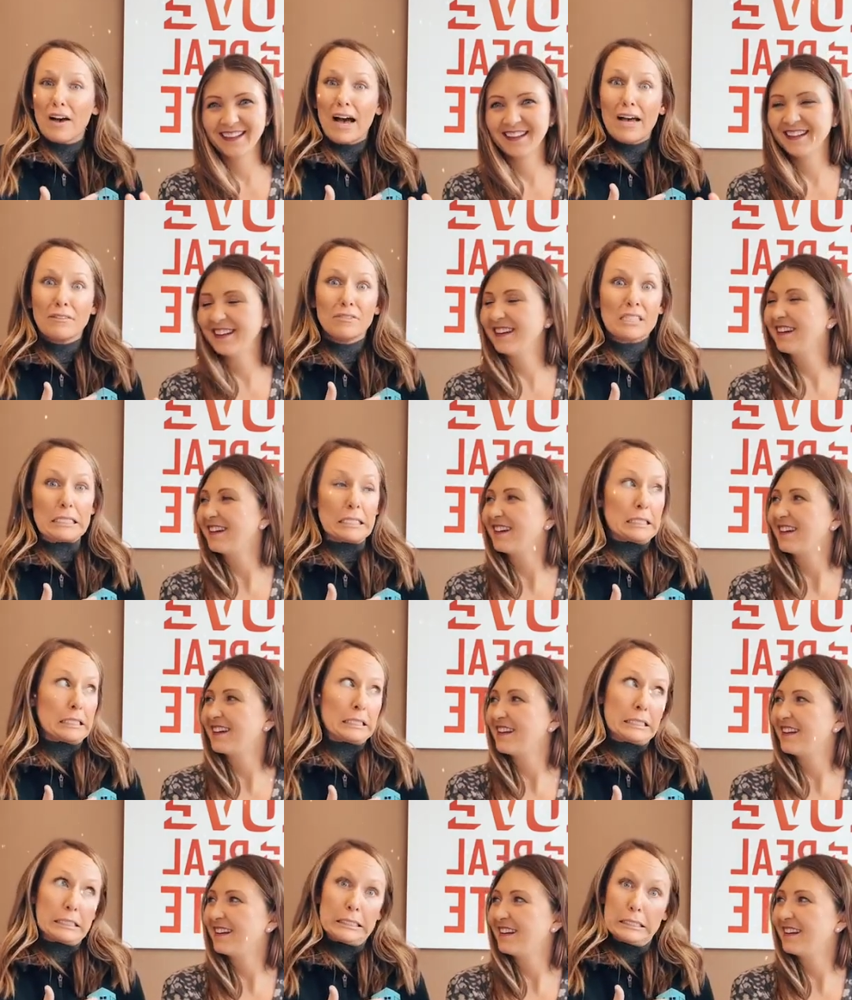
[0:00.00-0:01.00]
Speaker 1: five,
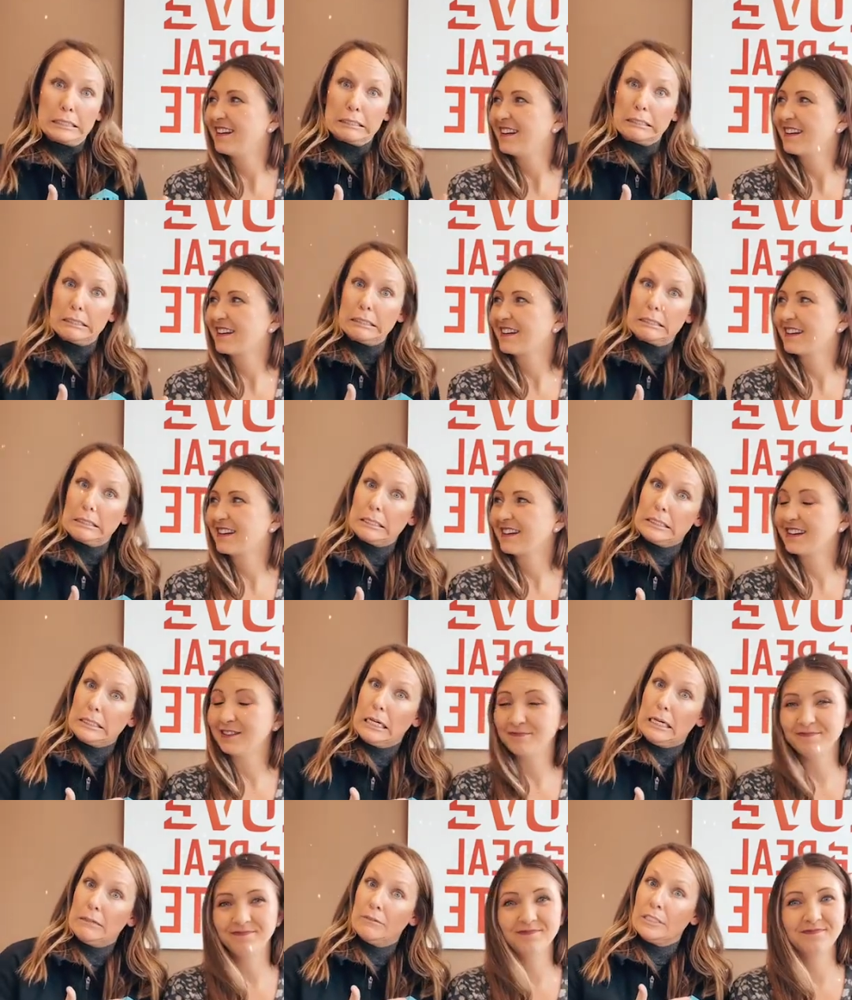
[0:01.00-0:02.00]
six,
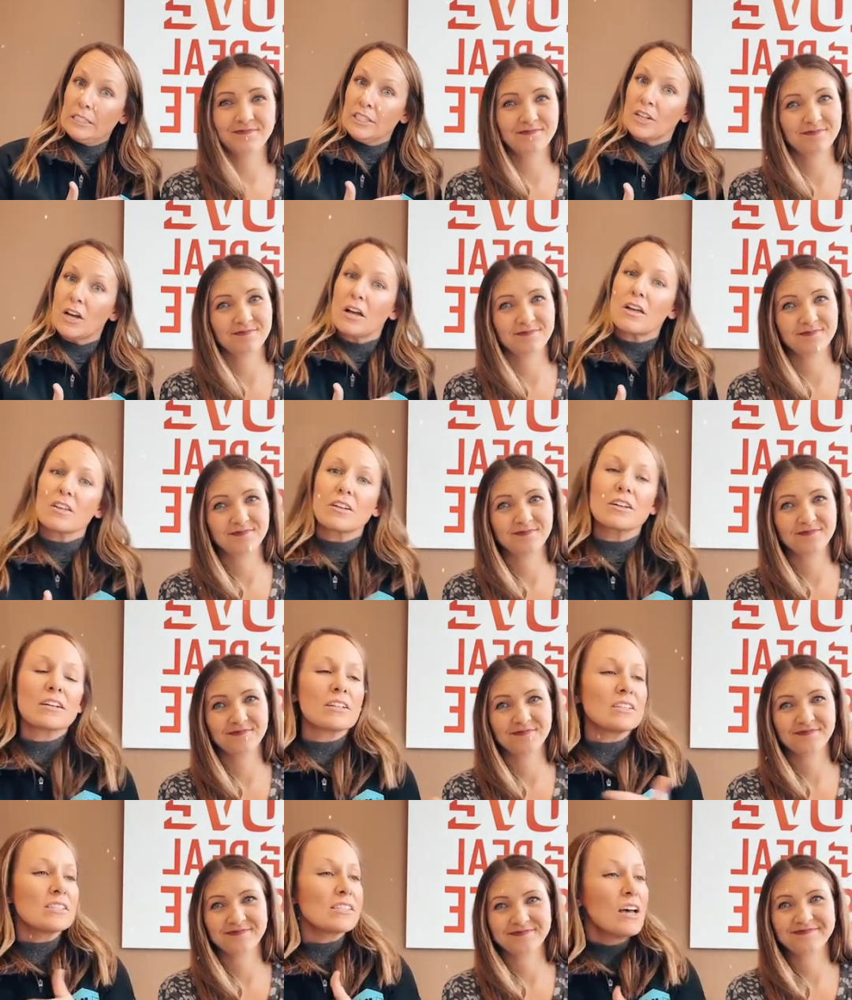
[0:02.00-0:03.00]
seven mm-hmm.
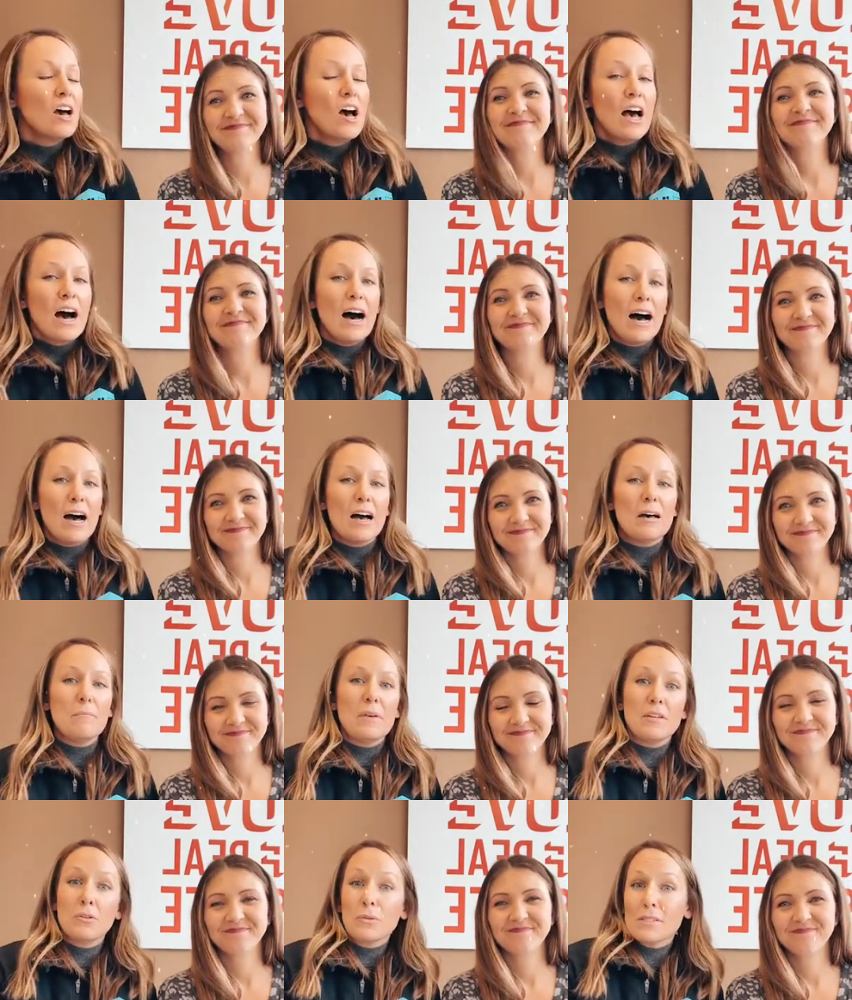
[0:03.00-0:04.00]
dollars
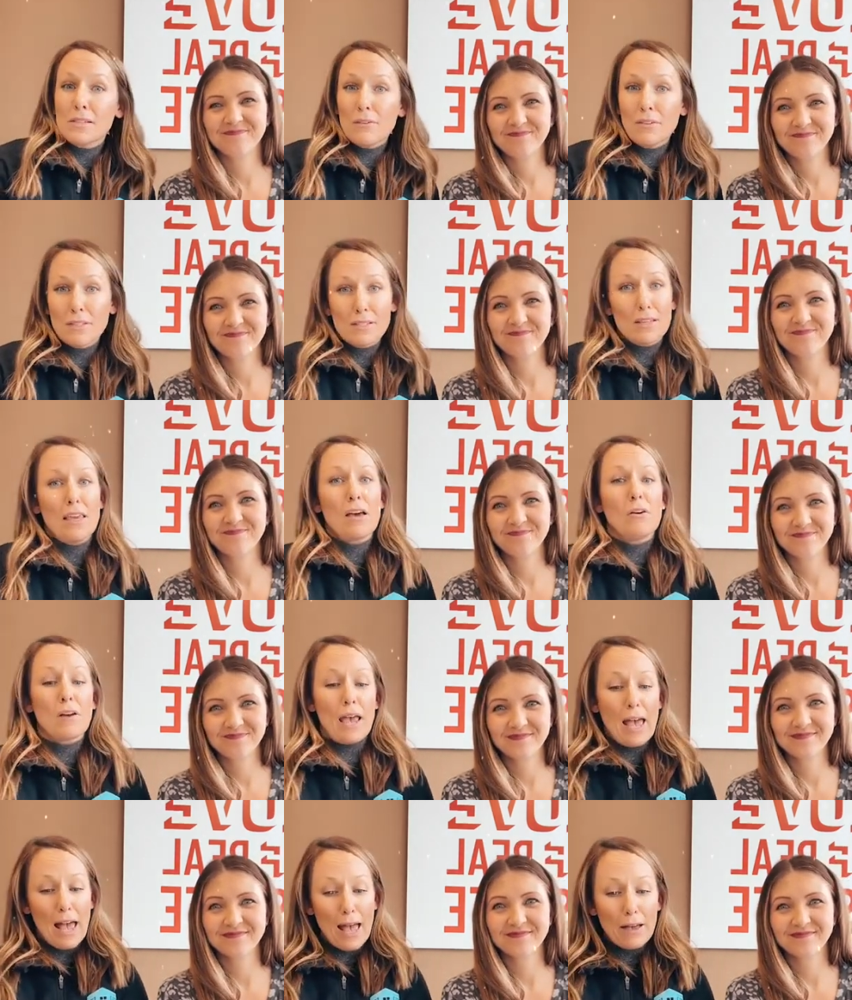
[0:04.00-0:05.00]
um, into a savings
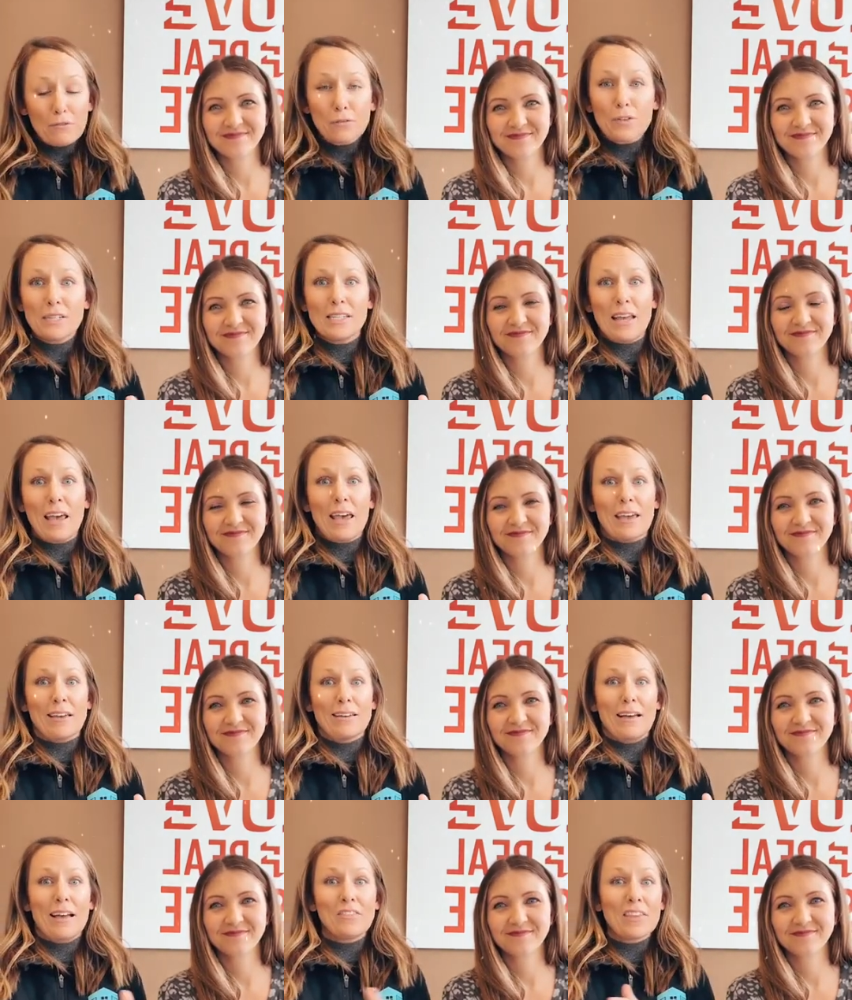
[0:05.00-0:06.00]
account every
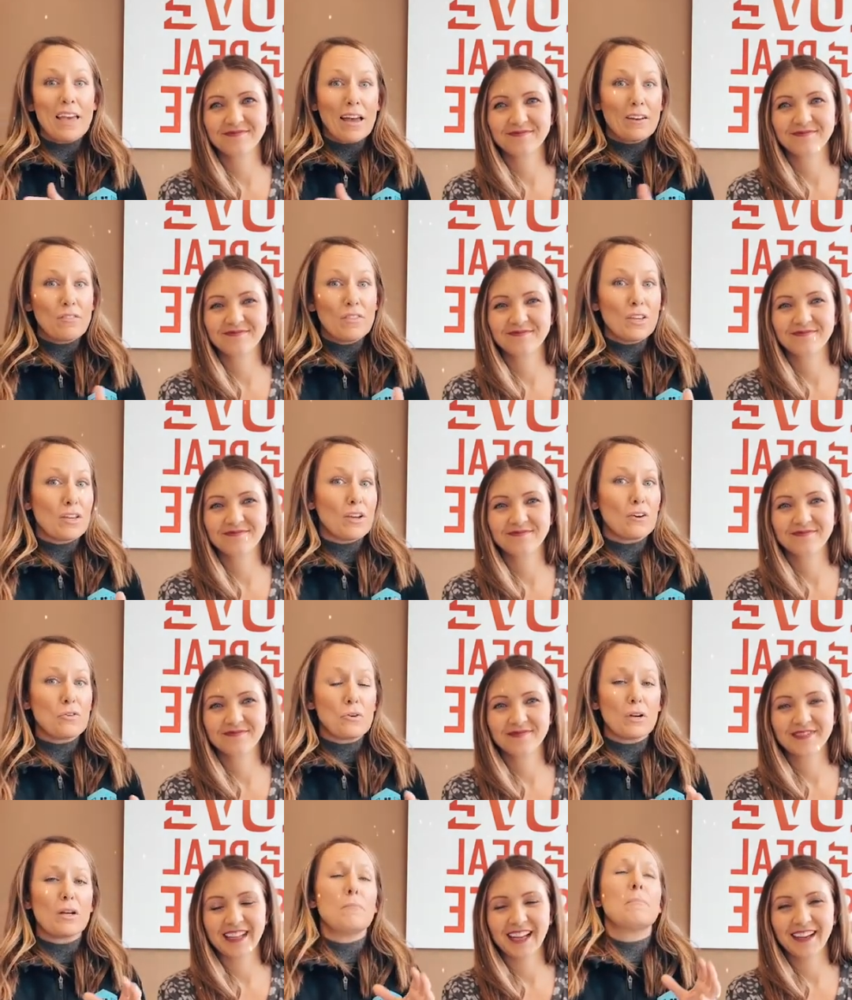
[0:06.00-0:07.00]
day. At the end of the
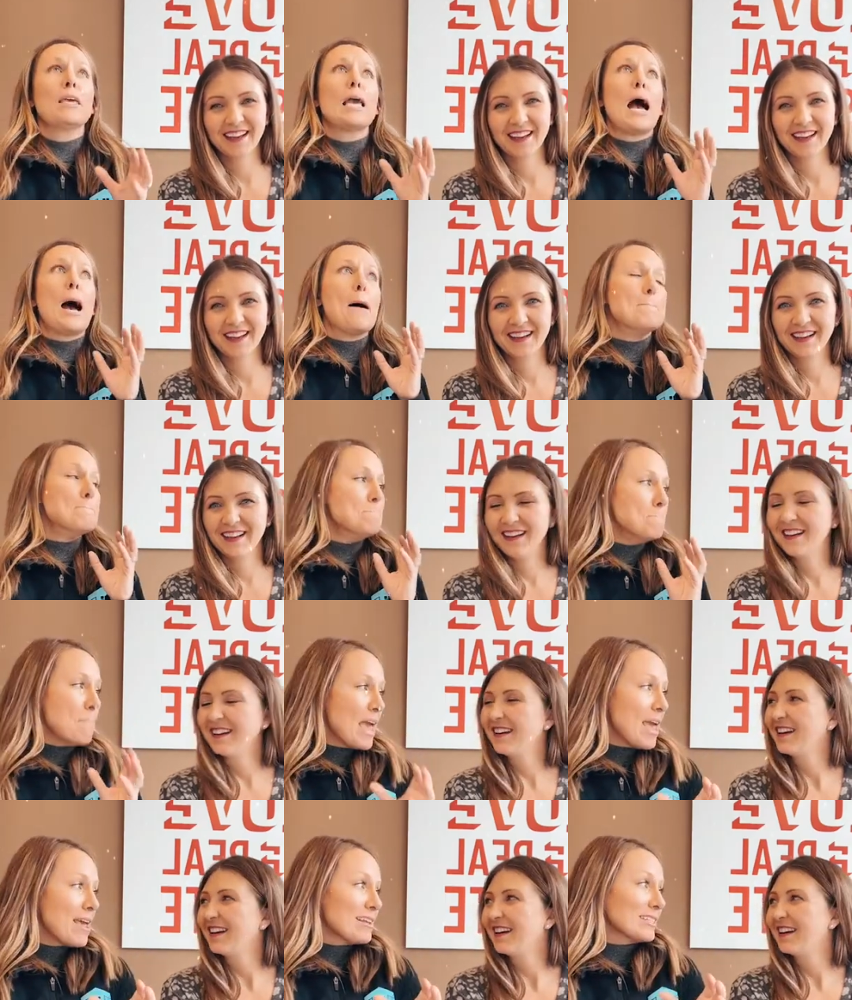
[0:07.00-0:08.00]
year, you're going to be
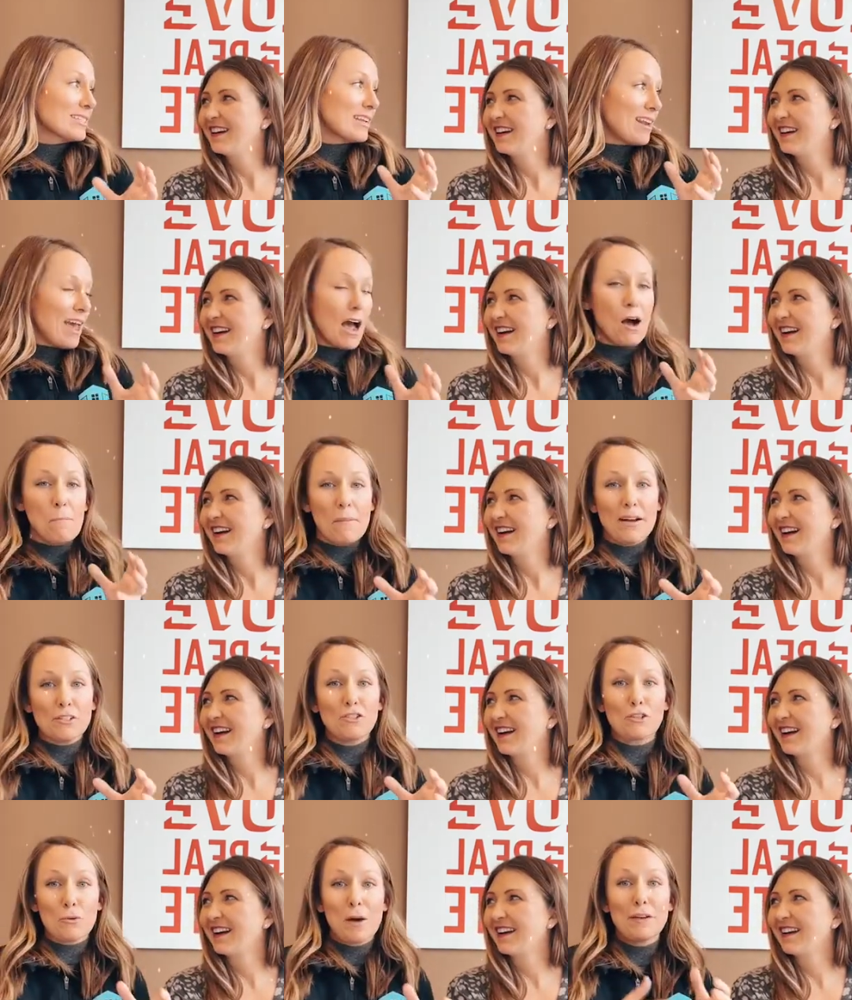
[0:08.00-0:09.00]
amazed at how
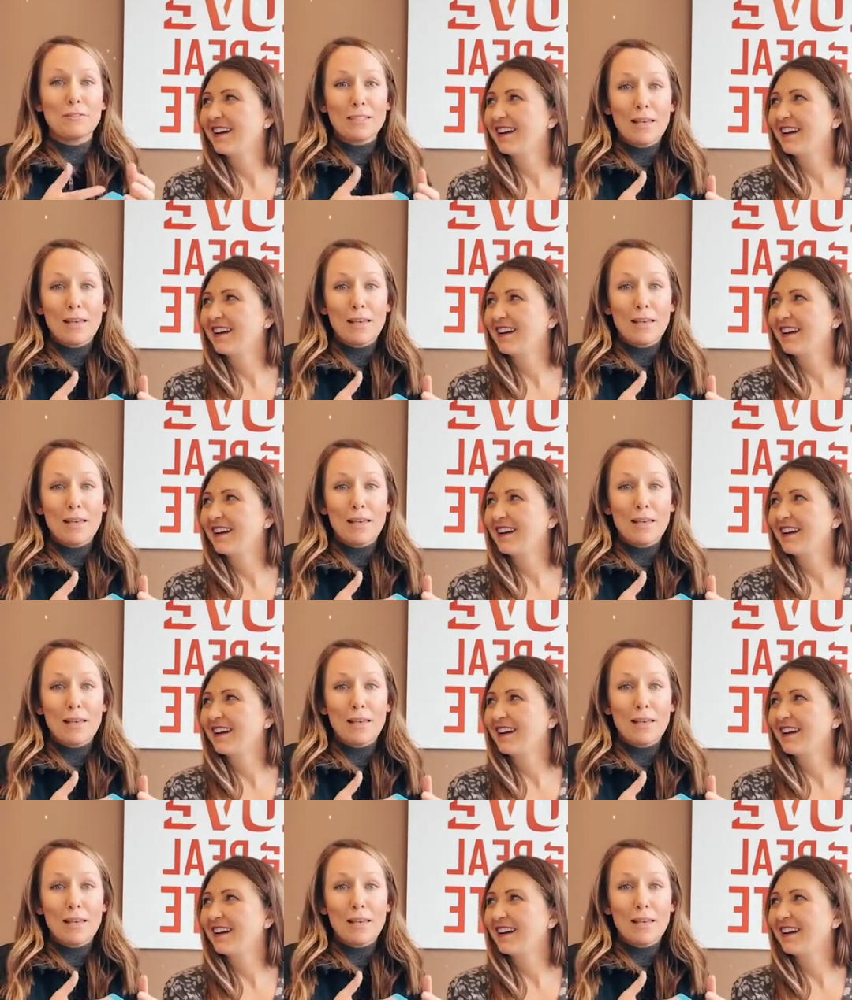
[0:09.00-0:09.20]
much you have